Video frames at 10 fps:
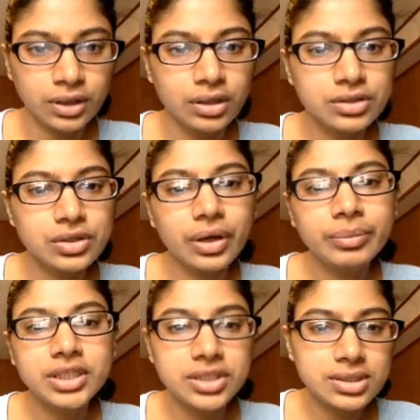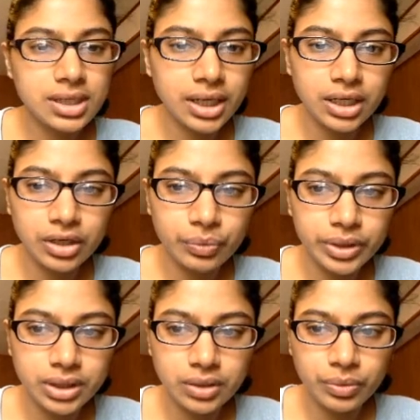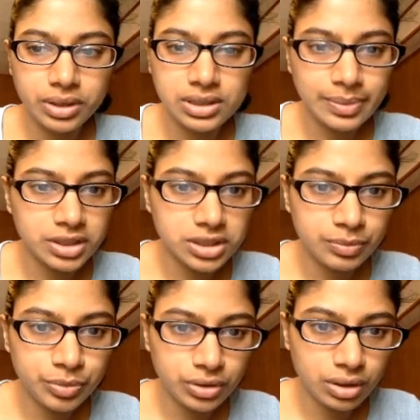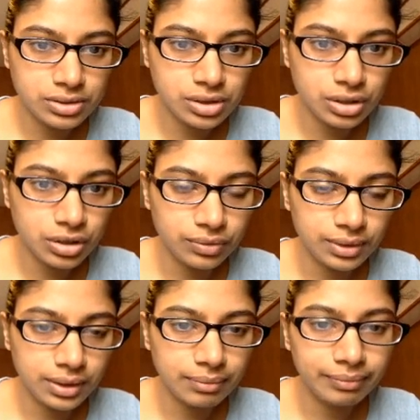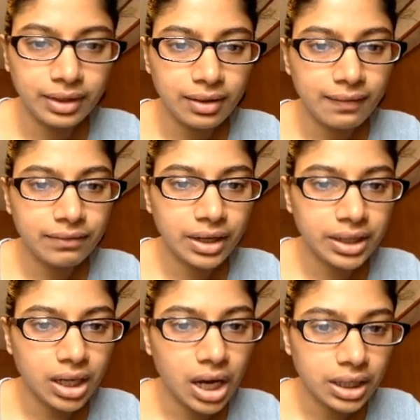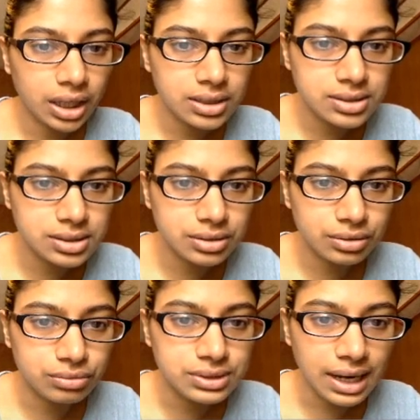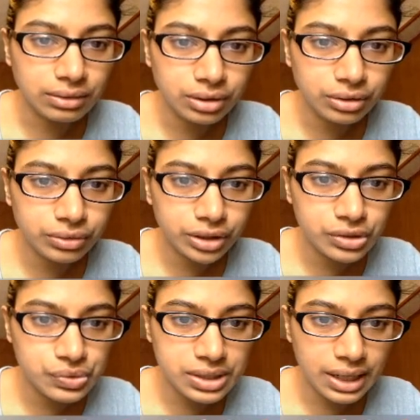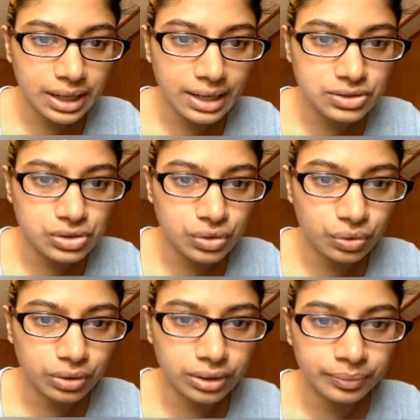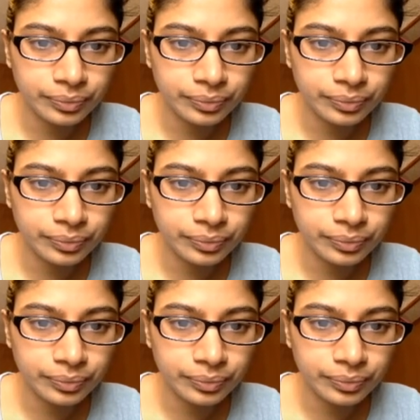So, I mean, just like we did with the spaceship, you can also find an icon to download and use that as your